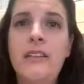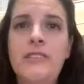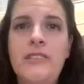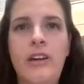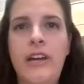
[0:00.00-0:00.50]

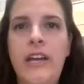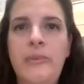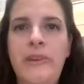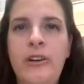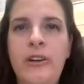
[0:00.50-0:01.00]
sorry, I don't
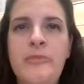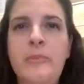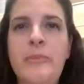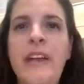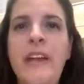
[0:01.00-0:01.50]
mean to interrupt
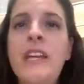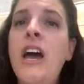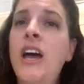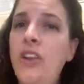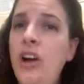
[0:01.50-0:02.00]
you, but
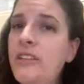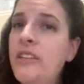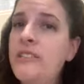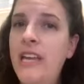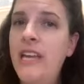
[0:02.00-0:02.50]
along
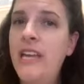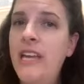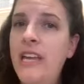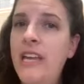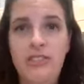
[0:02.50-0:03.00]
those same
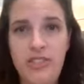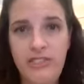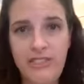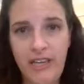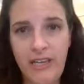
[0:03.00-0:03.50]
lines,
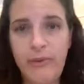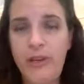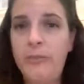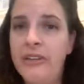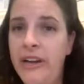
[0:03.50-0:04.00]
just like with
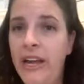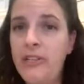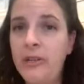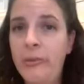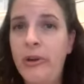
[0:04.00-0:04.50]
our
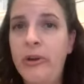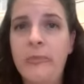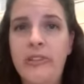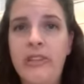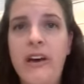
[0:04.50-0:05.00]
bariatric program
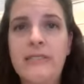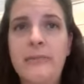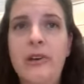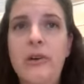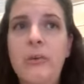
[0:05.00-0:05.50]
with the
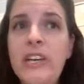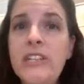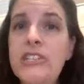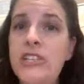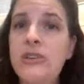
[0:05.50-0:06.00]
hospital, we
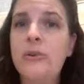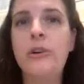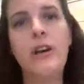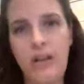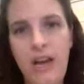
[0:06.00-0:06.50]
do,
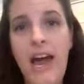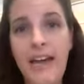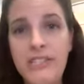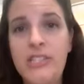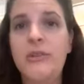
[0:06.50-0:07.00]
or
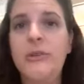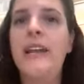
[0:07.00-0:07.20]
I do,